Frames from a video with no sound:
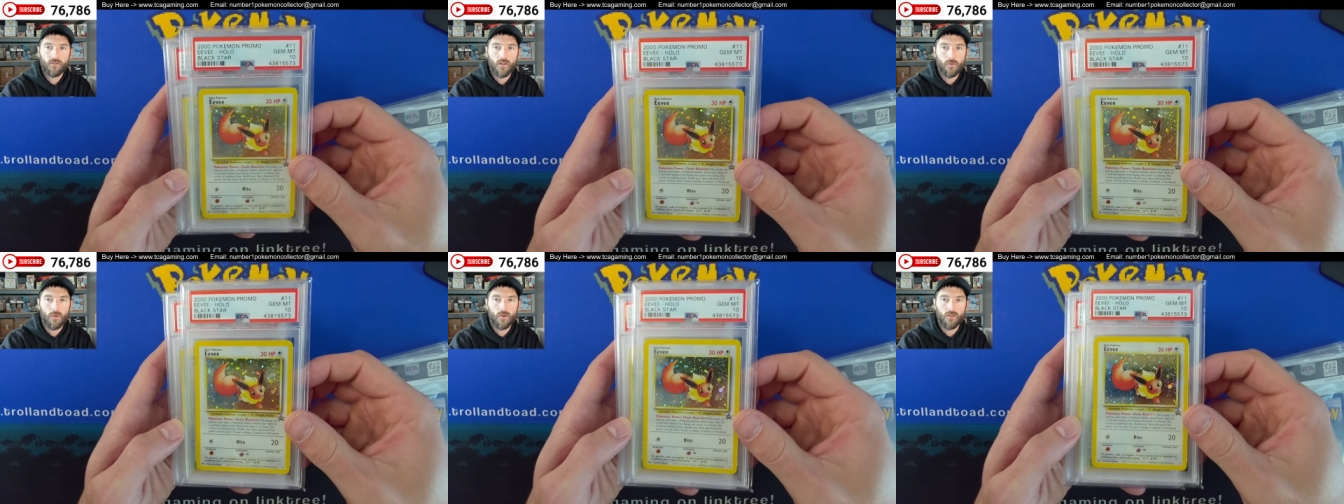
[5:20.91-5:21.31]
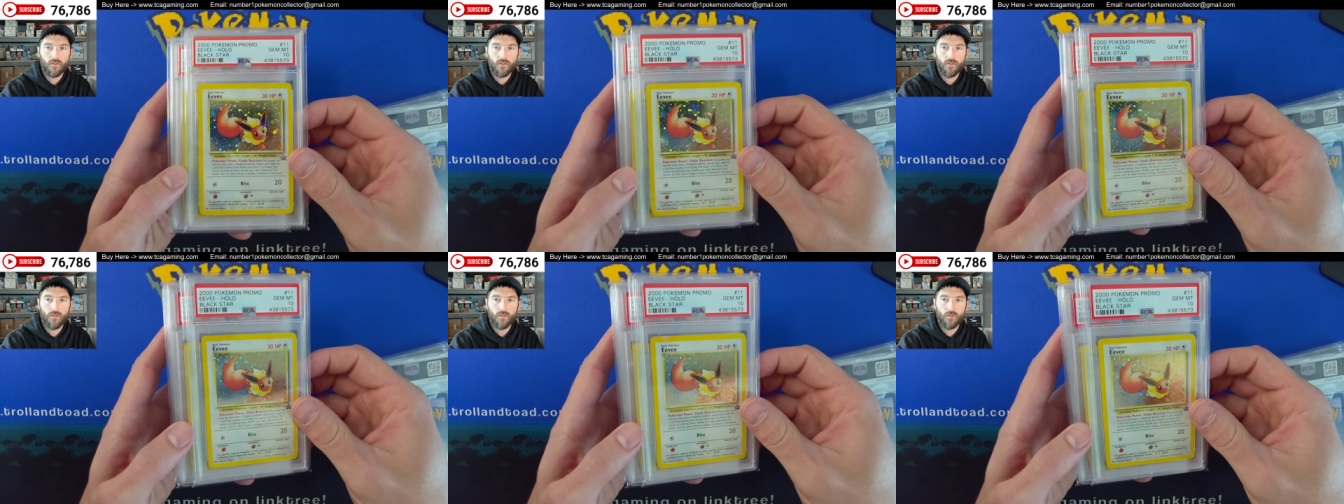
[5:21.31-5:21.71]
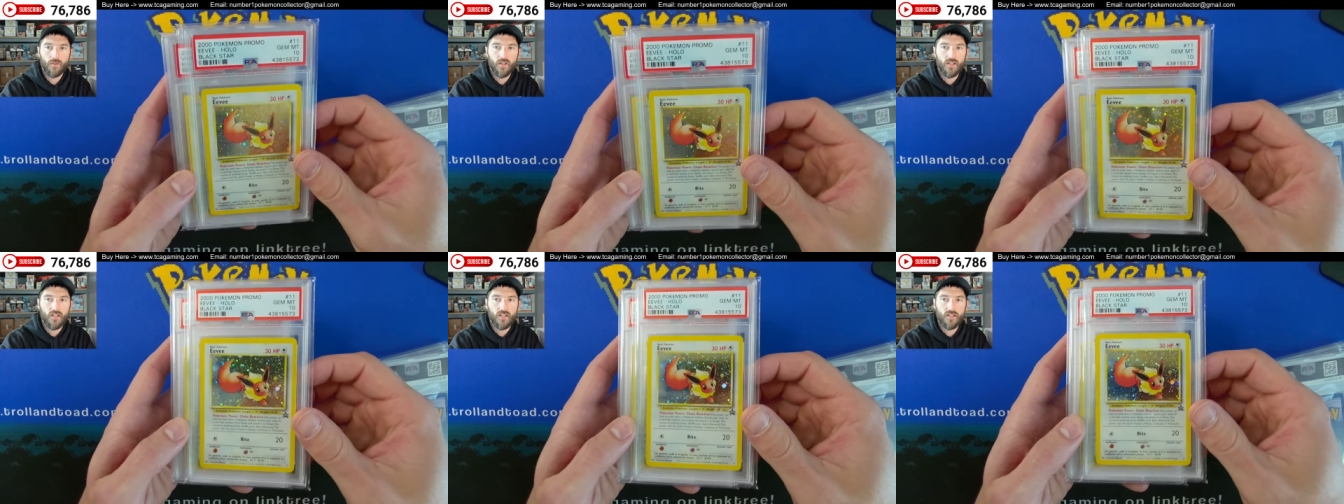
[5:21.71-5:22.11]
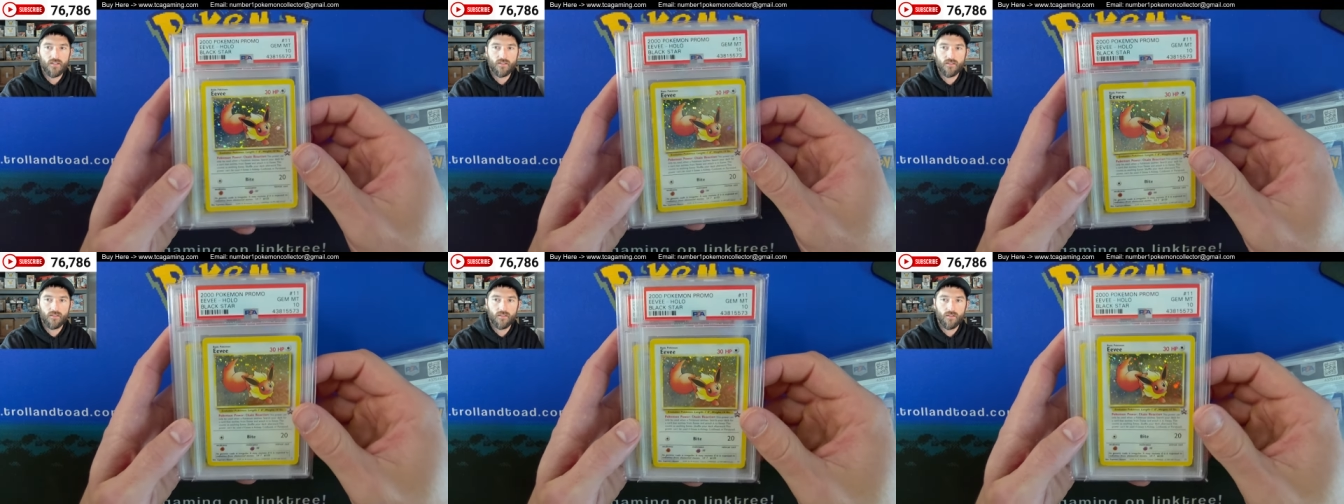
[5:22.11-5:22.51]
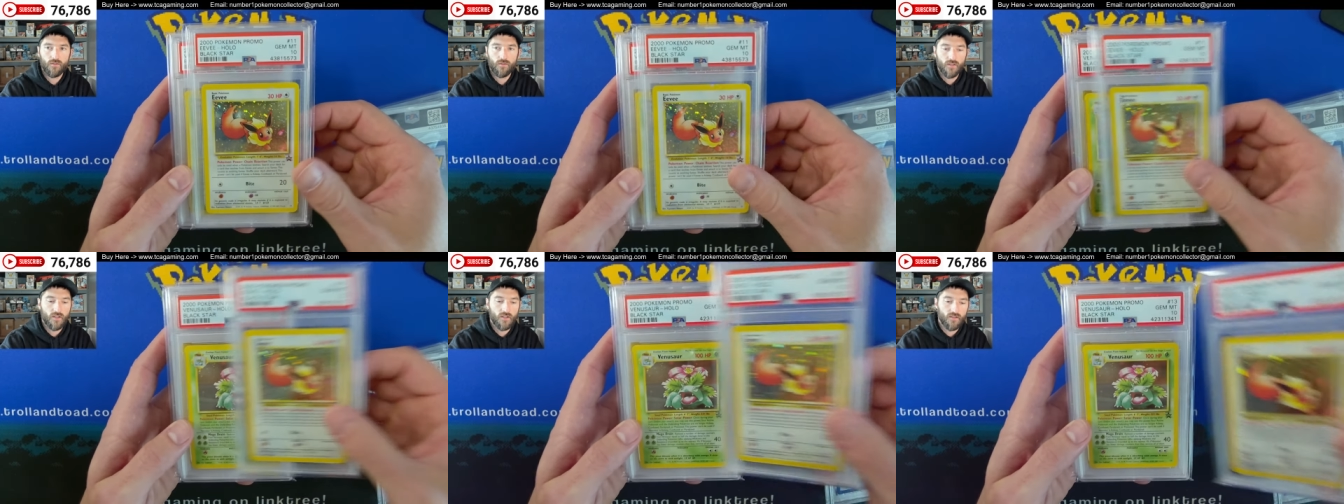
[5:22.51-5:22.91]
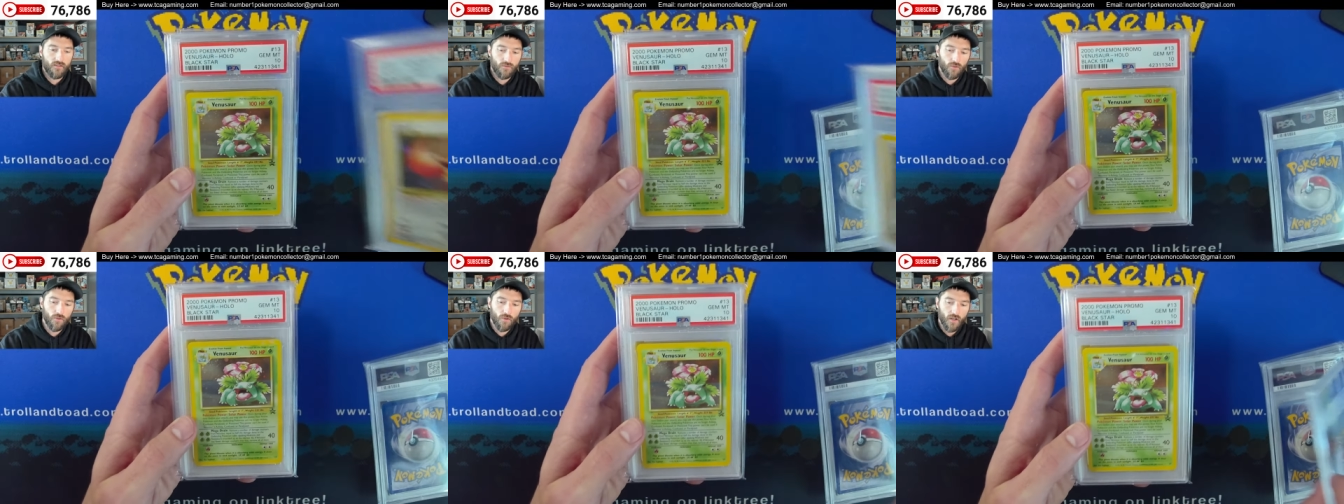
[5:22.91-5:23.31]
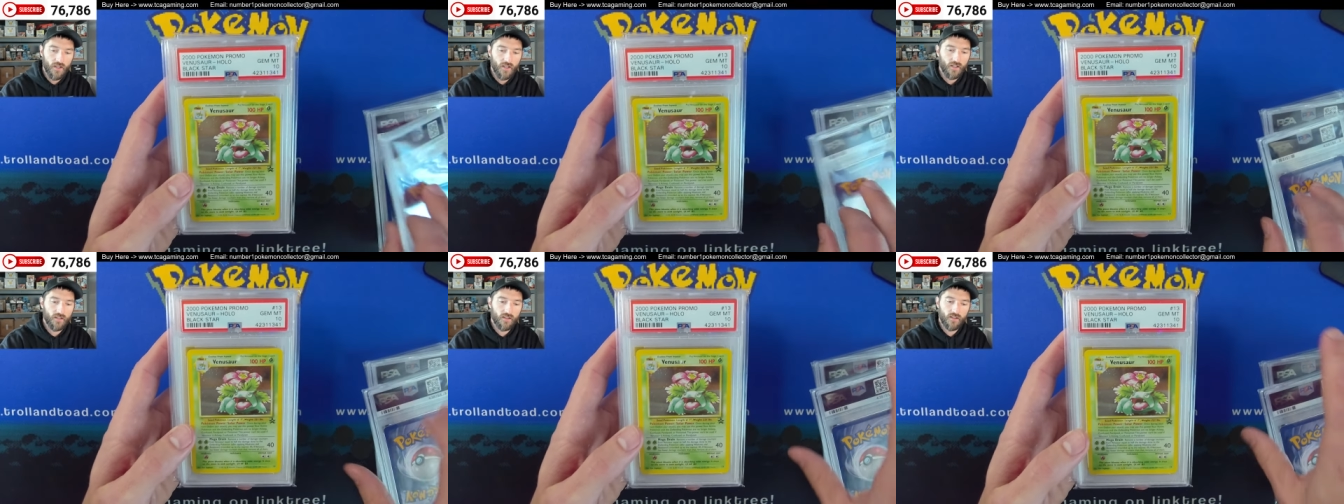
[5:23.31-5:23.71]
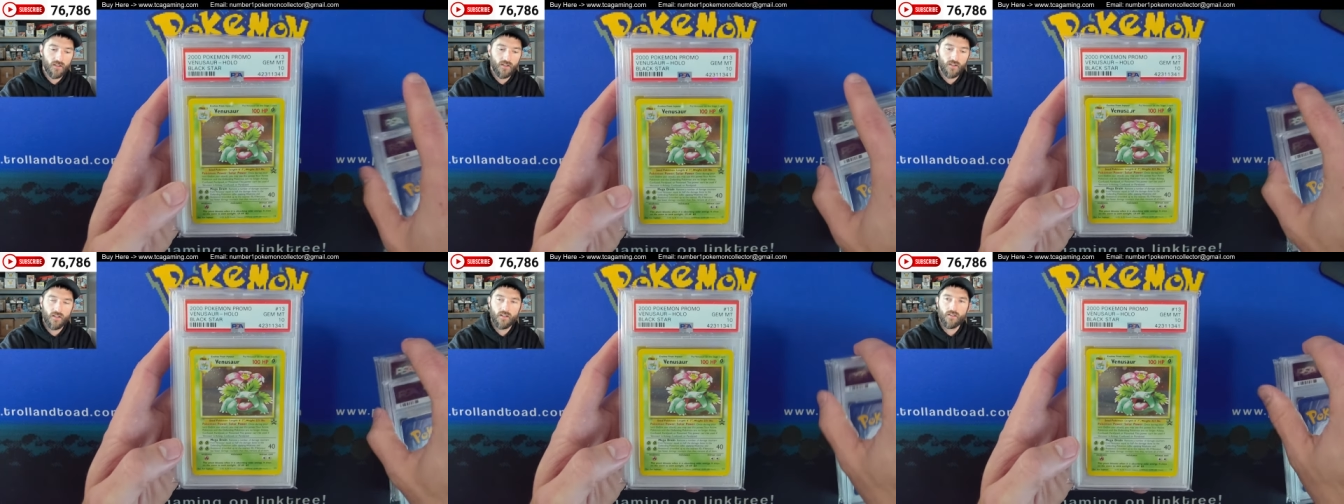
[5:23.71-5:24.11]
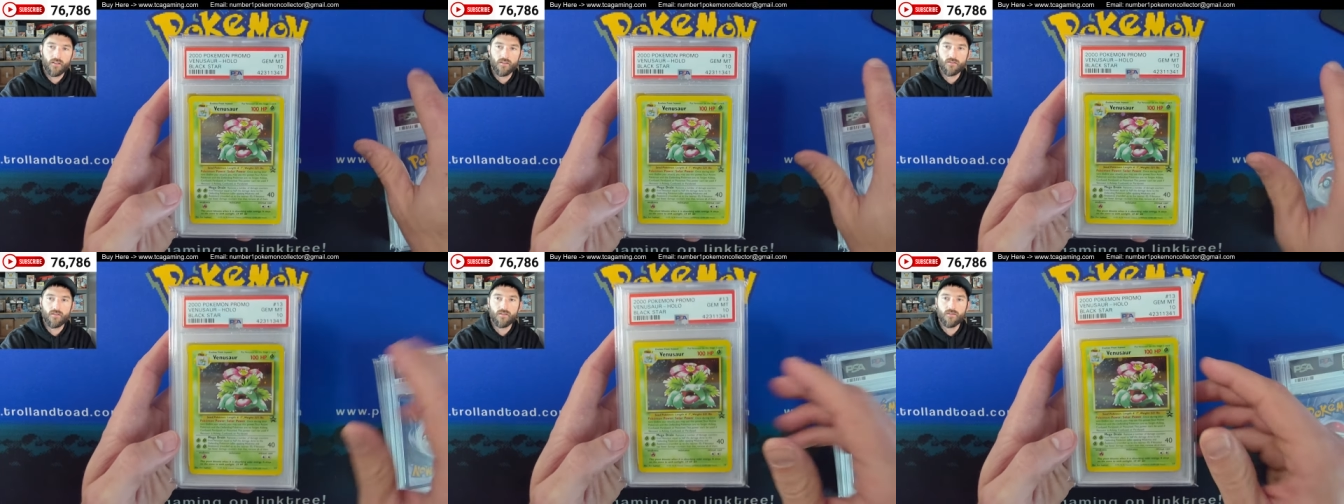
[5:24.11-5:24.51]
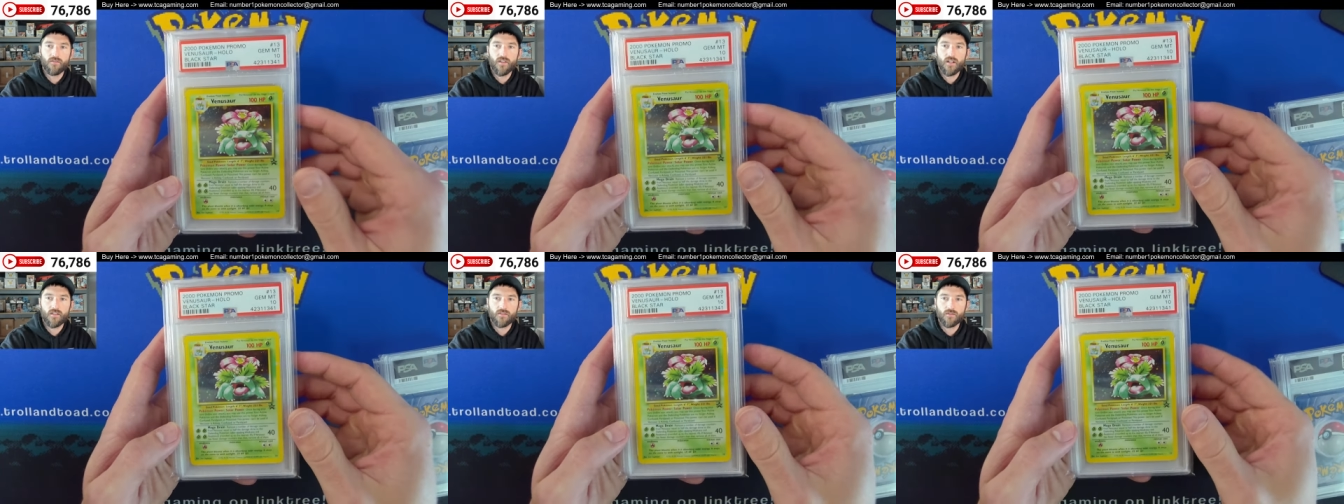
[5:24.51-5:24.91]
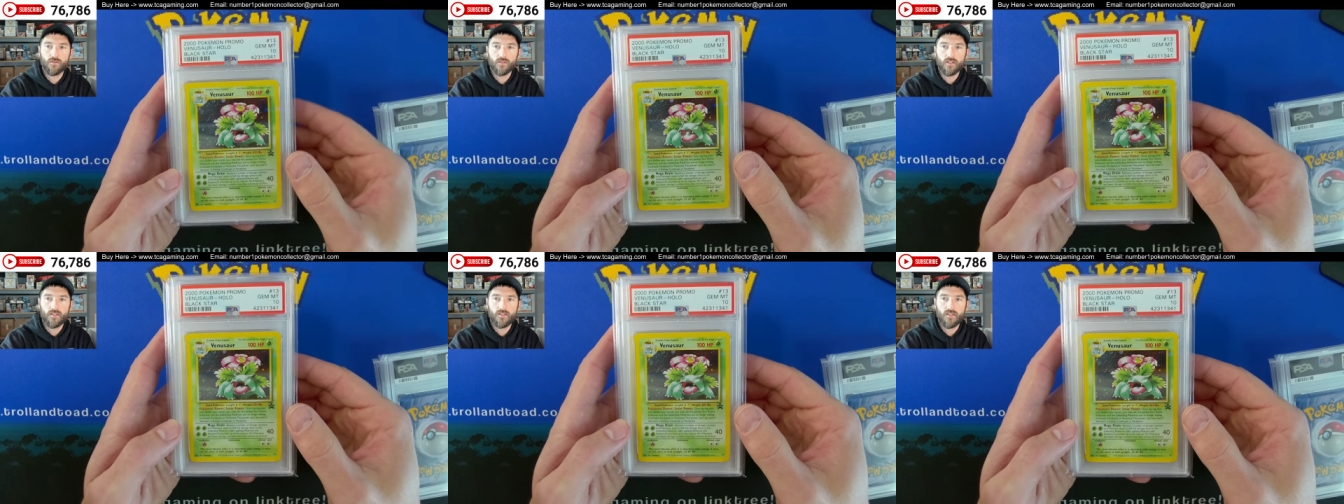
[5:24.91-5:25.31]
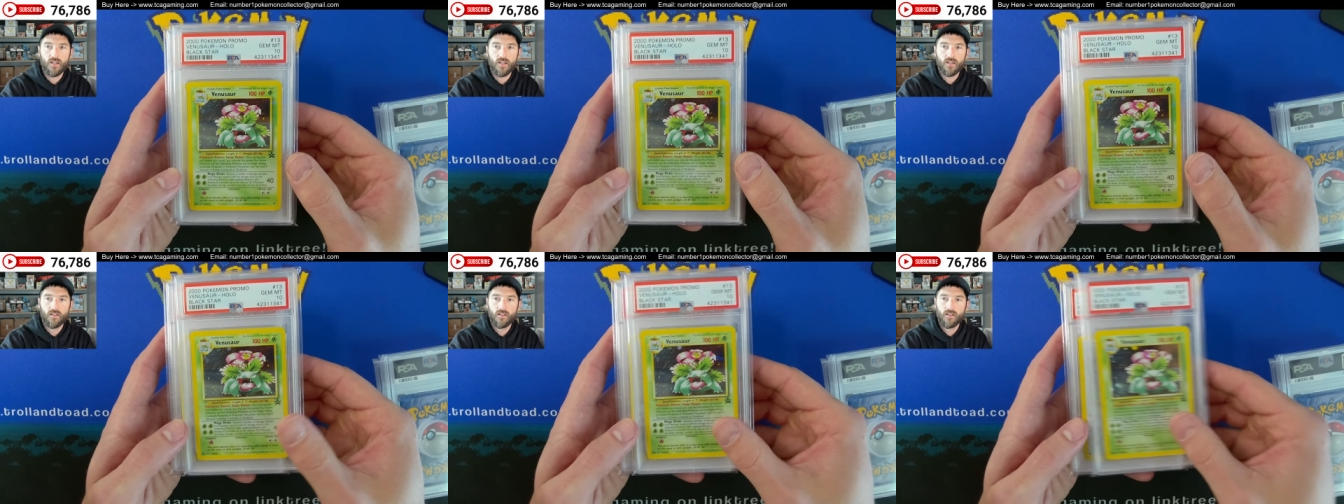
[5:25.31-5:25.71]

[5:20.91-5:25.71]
Come across three of these. Two of these have graded. There's the Venusaur in the 10.